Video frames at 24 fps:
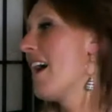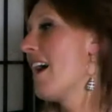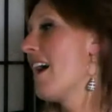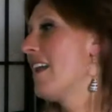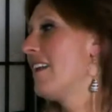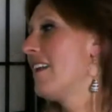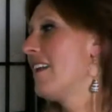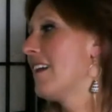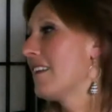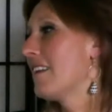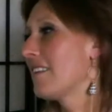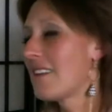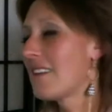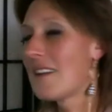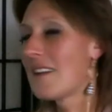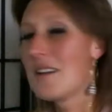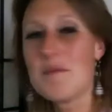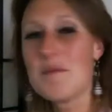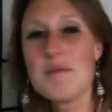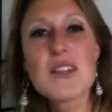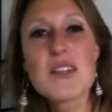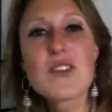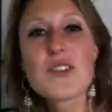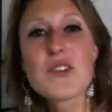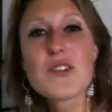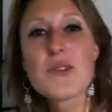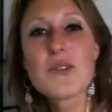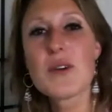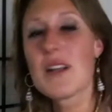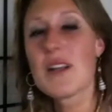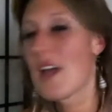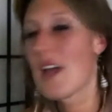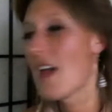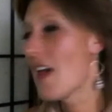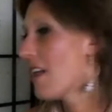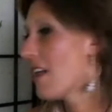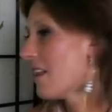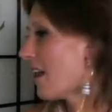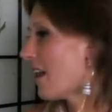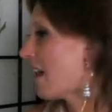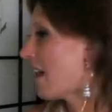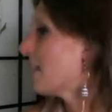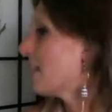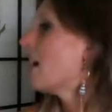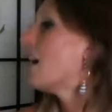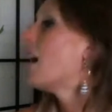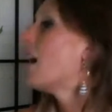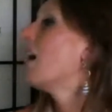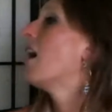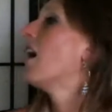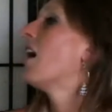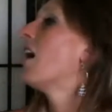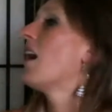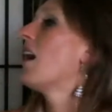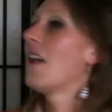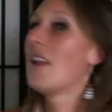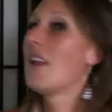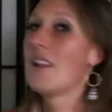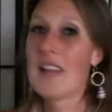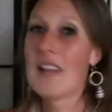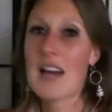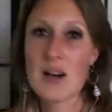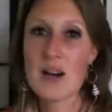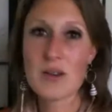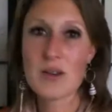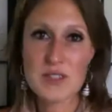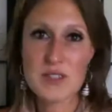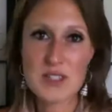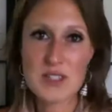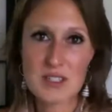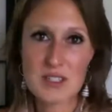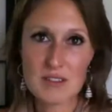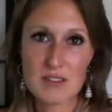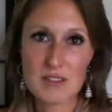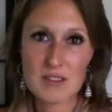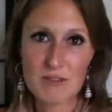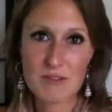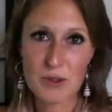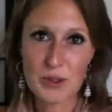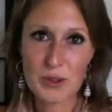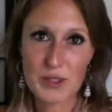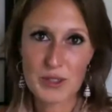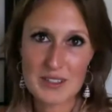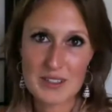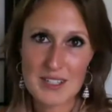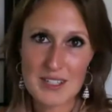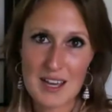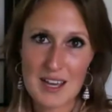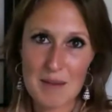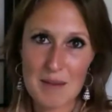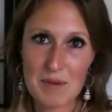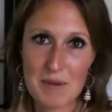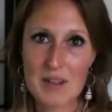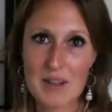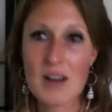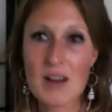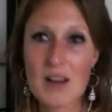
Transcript: and and commit to it, that allows the unfolding to happen.